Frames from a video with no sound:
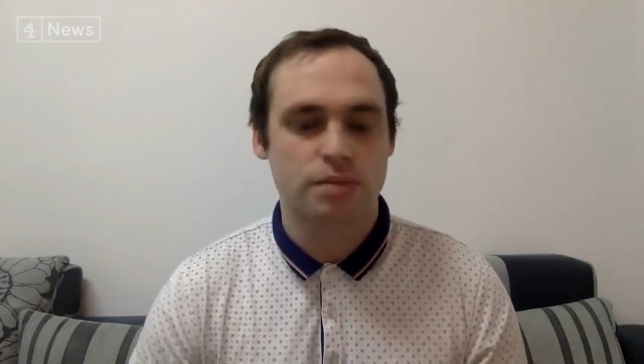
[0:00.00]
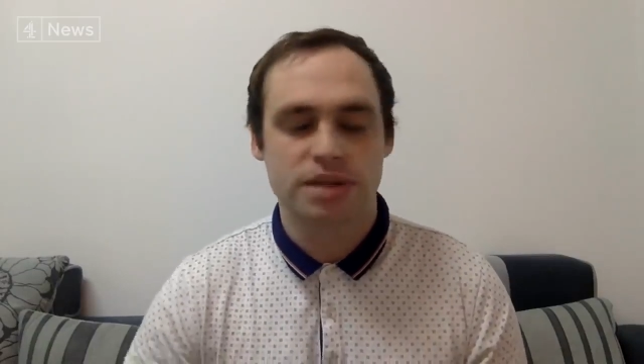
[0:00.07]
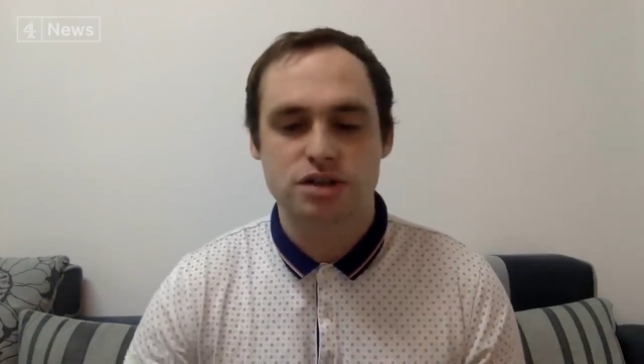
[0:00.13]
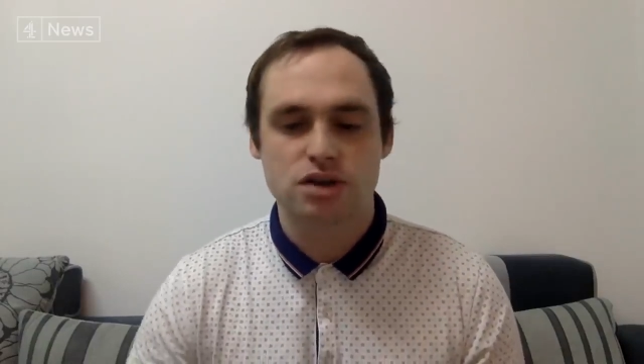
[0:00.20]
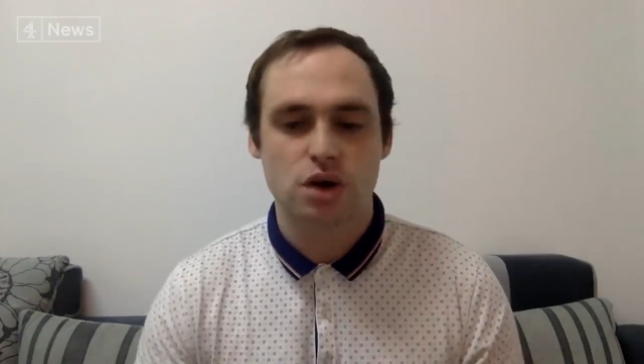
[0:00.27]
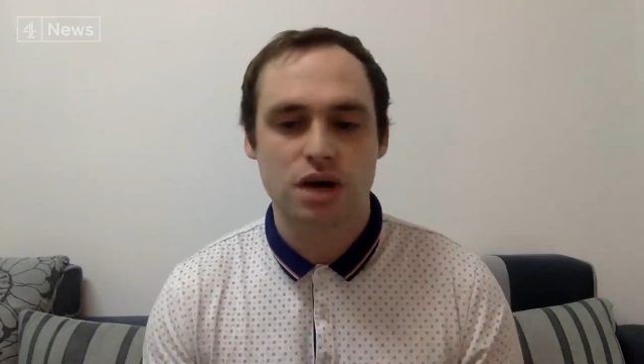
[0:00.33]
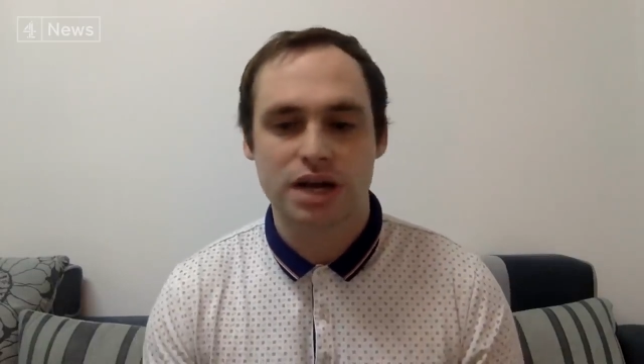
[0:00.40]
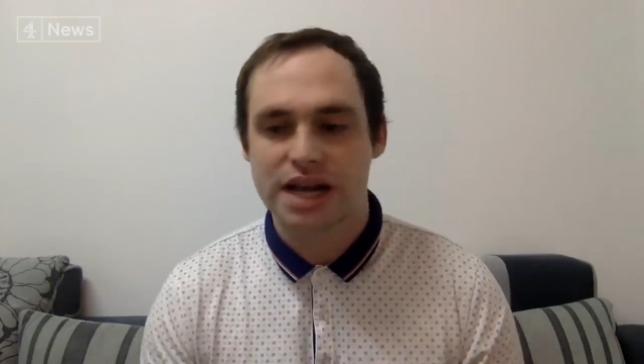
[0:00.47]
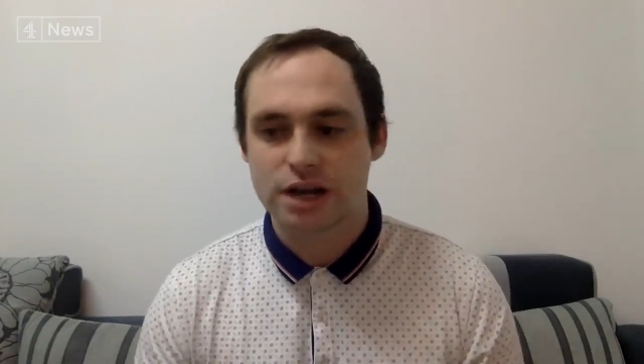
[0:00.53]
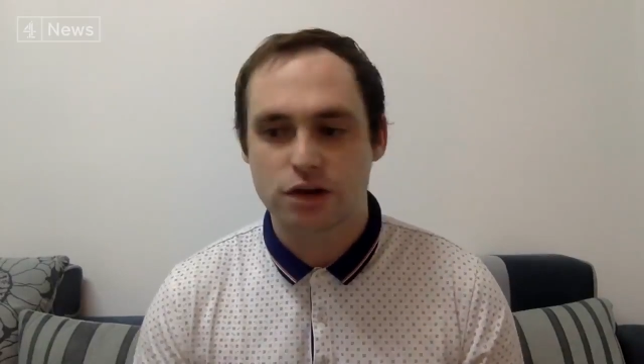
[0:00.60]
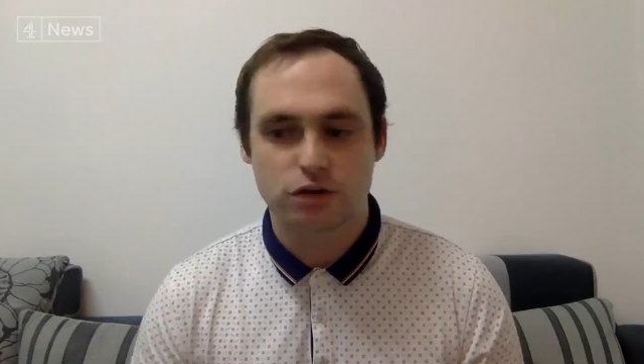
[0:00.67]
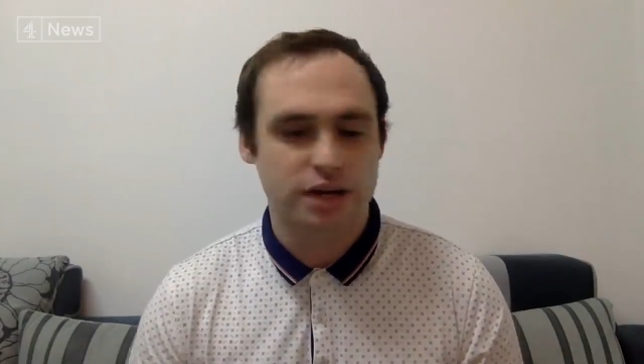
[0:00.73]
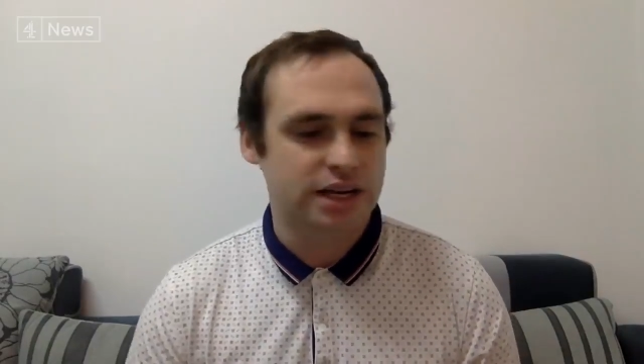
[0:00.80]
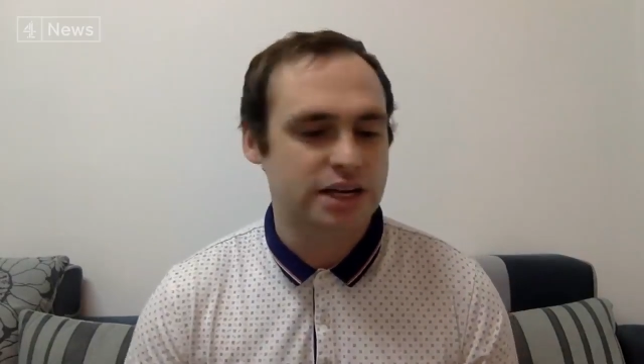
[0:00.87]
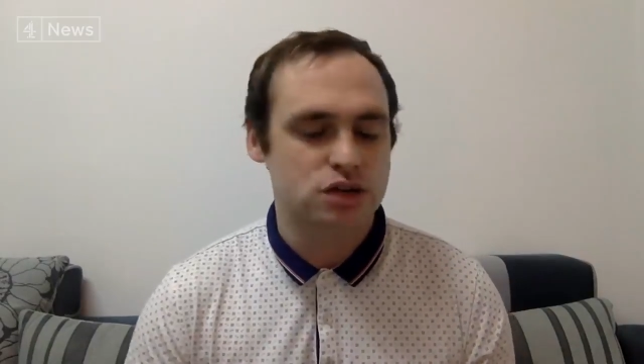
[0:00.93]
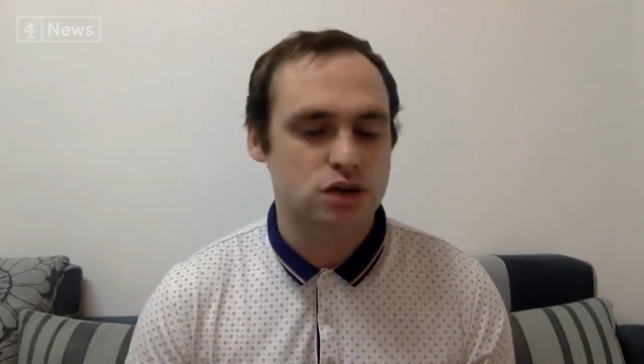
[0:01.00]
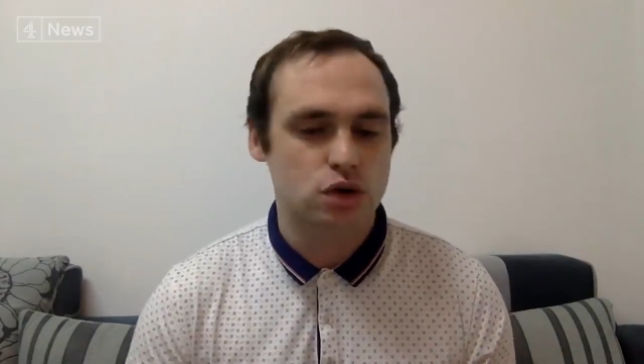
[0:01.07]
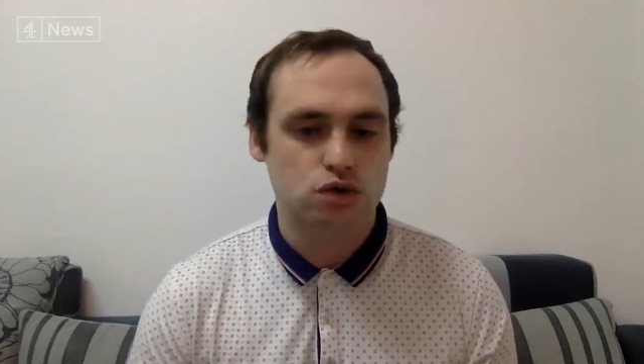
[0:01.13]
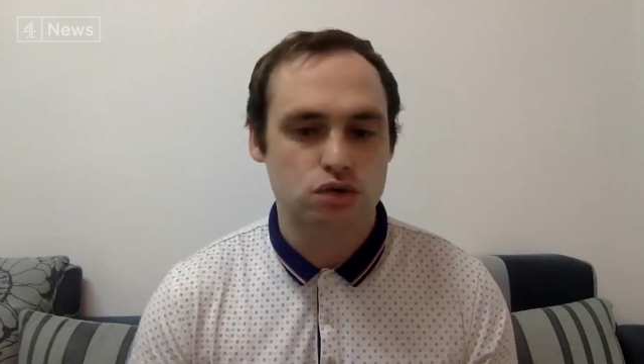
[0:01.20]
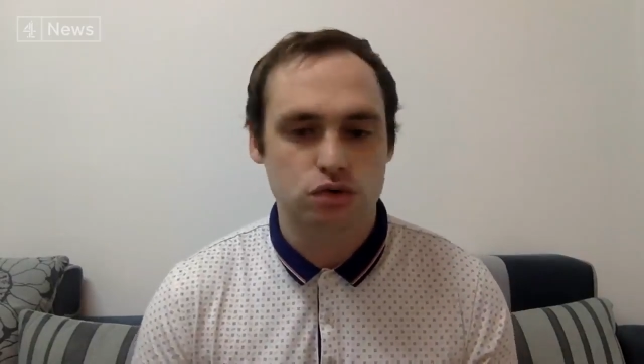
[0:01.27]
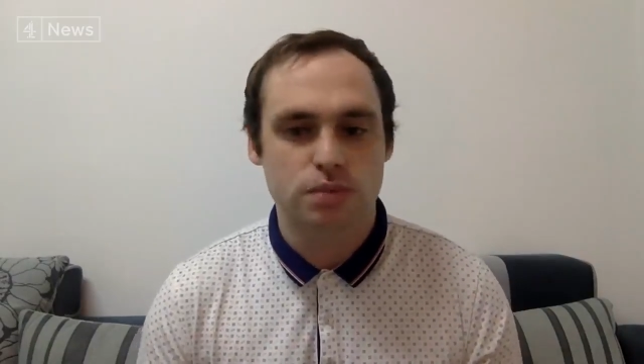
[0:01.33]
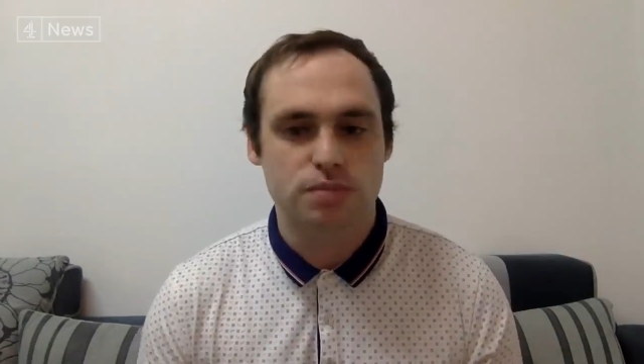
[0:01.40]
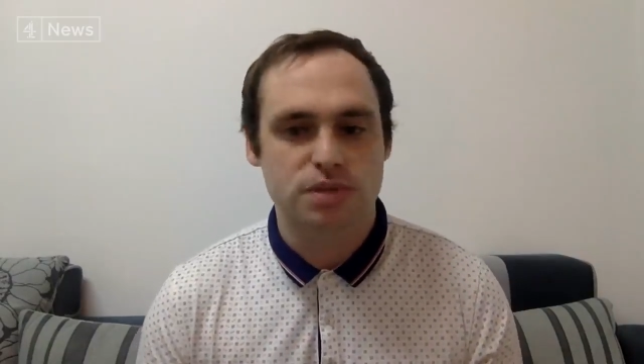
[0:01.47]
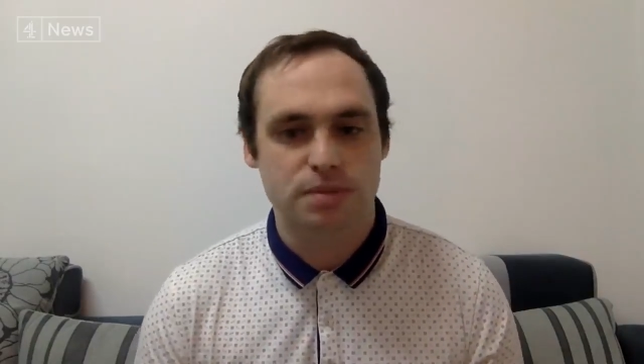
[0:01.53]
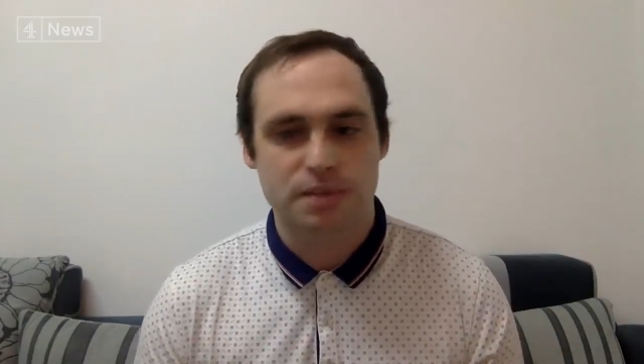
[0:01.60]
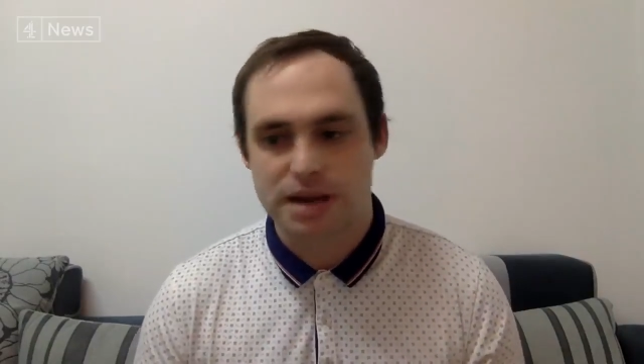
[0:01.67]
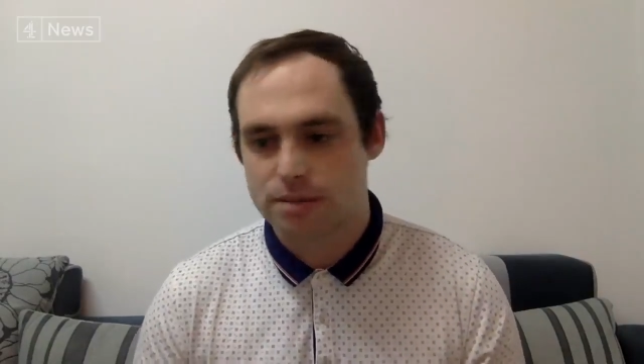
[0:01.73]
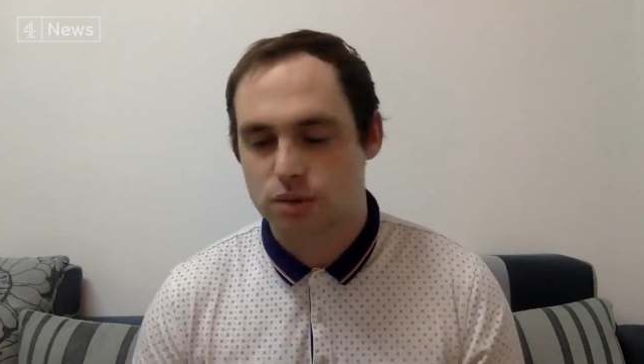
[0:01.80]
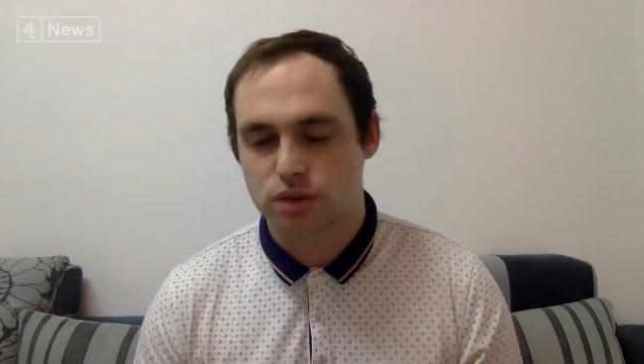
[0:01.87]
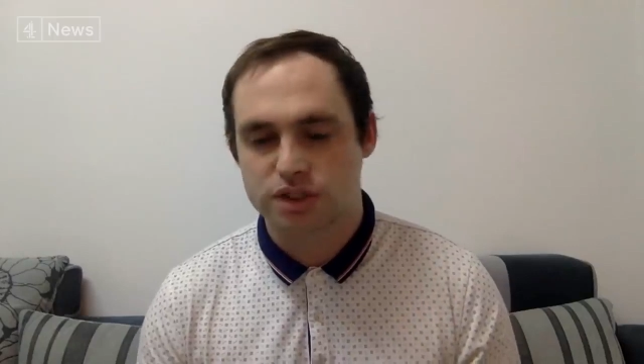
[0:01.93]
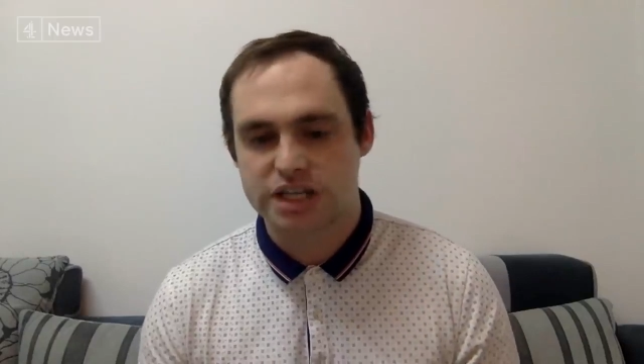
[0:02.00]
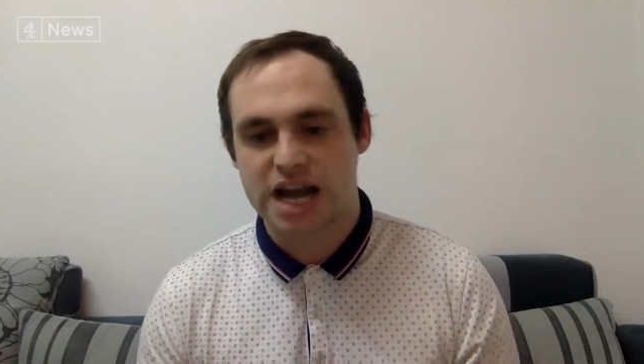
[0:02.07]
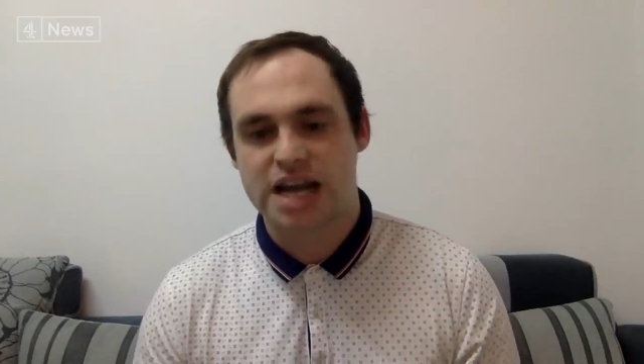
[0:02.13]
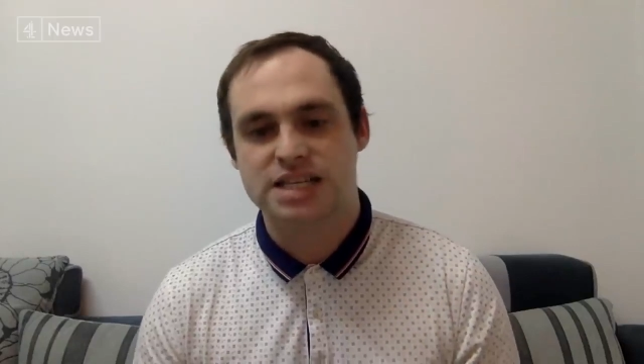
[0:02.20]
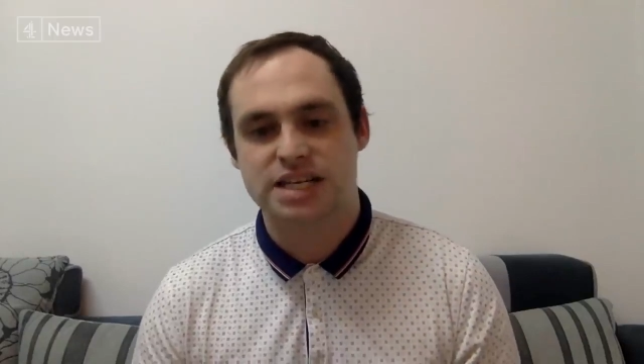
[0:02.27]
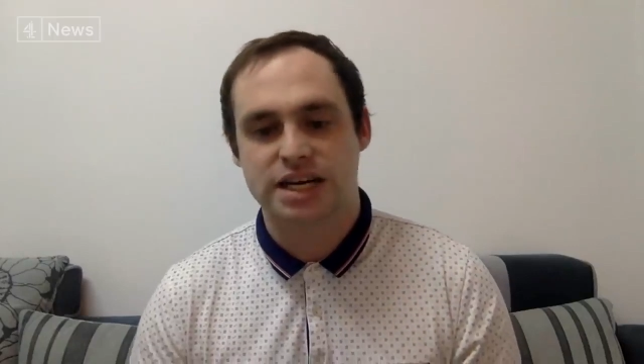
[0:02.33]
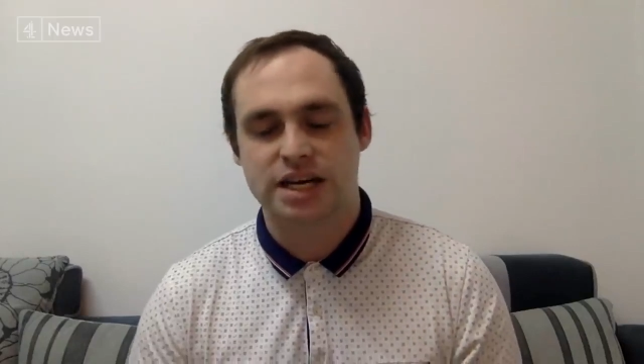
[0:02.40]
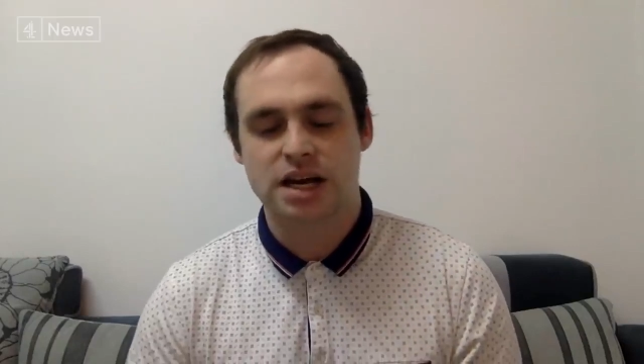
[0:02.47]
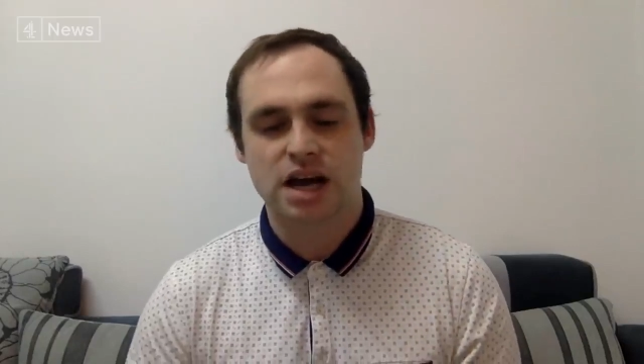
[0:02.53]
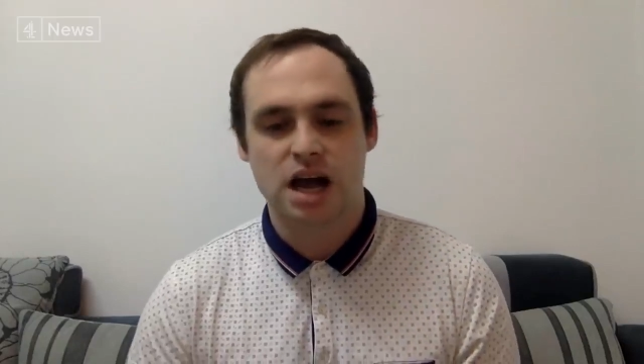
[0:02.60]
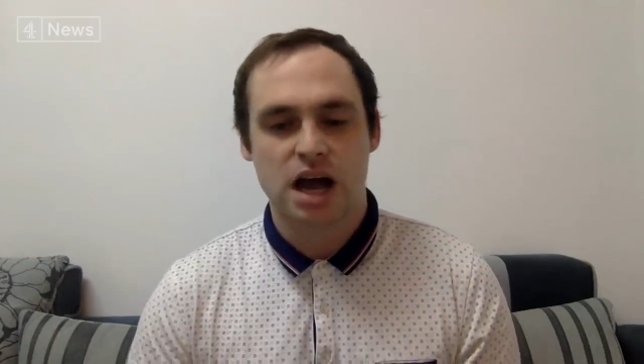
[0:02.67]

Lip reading: There's no lingering, there's no groups of people chatting.